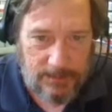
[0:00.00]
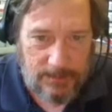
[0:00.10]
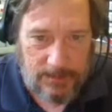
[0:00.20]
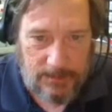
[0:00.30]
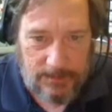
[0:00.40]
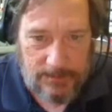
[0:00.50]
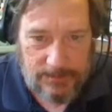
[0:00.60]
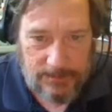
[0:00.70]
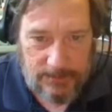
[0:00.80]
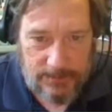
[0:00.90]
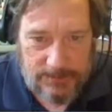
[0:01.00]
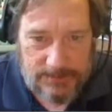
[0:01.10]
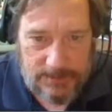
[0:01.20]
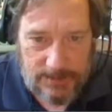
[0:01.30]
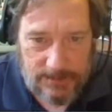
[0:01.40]
Then right
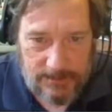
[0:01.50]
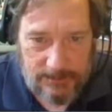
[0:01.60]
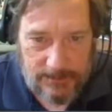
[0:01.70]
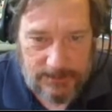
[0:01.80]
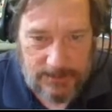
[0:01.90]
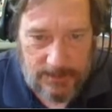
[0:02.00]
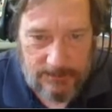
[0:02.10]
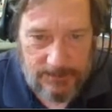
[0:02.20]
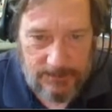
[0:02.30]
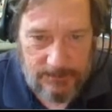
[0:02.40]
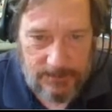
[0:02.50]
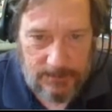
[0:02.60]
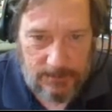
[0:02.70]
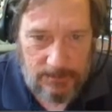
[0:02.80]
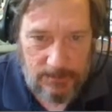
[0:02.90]
beside it on the top in the
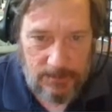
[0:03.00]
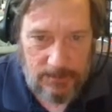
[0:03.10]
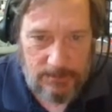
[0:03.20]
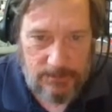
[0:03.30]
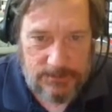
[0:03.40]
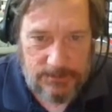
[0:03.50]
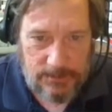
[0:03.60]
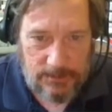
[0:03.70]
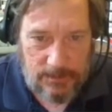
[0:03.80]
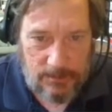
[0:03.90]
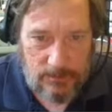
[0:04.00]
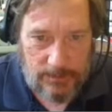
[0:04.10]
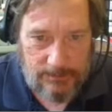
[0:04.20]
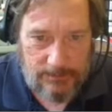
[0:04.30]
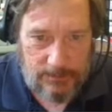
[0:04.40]
middle, you see a lower
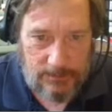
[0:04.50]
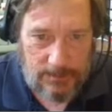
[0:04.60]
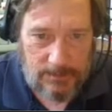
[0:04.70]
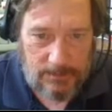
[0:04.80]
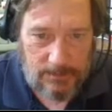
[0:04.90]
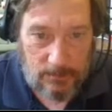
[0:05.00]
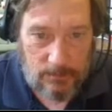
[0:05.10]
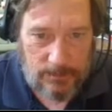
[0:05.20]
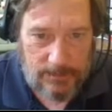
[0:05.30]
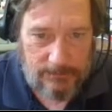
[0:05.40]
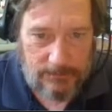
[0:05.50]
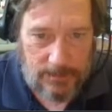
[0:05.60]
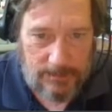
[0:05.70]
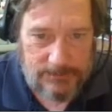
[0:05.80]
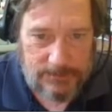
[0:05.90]
rate of
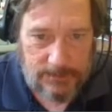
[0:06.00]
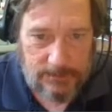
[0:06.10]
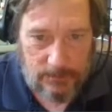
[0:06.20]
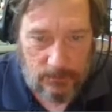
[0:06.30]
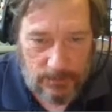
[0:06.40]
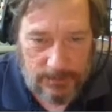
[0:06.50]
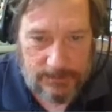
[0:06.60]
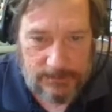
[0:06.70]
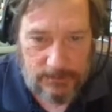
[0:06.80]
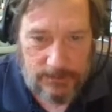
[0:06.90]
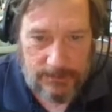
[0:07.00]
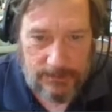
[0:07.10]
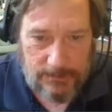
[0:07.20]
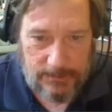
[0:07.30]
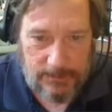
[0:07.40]
glyphosate, or a 1x rate,
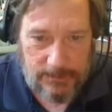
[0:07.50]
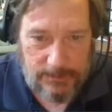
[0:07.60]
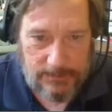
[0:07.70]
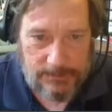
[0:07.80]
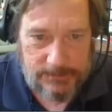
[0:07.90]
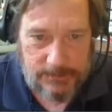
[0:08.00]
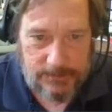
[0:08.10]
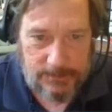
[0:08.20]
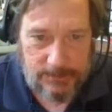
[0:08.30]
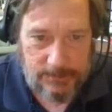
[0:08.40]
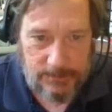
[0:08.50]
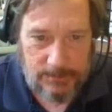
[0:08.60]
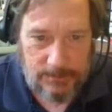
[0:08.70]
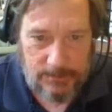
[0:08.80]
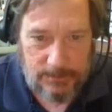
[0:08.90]
and it has
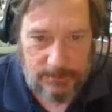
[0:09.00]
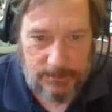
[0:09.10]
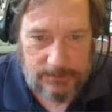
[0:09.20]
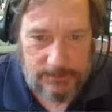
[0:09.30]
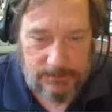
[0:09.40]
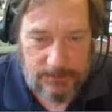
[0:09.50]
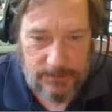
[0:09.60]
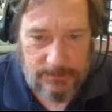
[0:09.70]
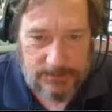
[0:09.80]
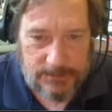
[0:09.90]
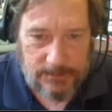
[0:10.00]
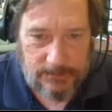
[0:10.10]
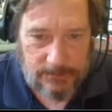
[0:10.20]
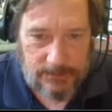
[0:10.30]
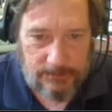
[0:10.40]
pretty much
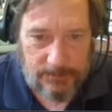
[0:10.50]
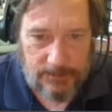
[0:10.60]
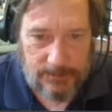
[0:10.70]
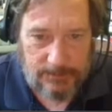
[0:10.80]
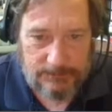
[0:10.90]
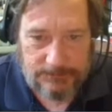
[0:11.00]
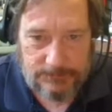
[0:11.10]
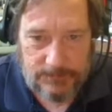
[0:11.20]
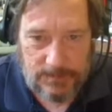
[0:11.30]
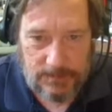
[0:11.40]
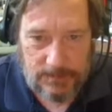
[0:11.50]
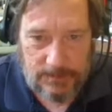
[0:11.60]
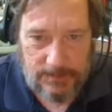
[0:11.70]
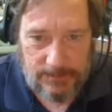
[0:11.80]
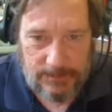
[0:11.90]
killed that plant.
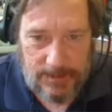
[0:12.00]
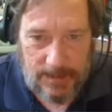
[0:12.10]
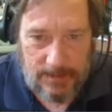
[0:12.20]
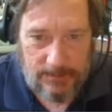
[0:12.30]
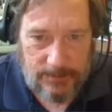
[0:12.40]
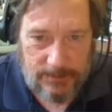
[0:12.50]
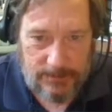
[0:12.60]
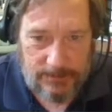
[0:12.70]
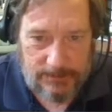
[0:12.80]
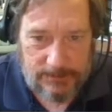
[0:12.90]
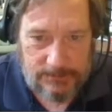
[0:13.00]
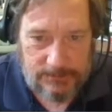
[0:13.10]
And then a high rate has